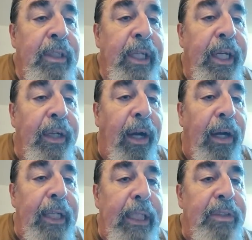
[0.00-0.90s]
and
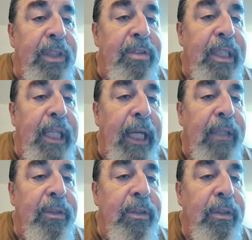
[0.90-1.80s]
R X to T
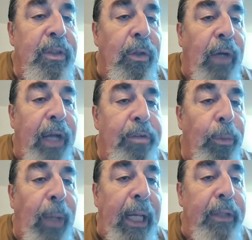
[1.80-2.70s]
X, so cross your
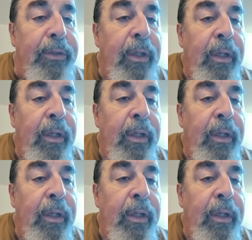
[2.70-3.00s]
wires,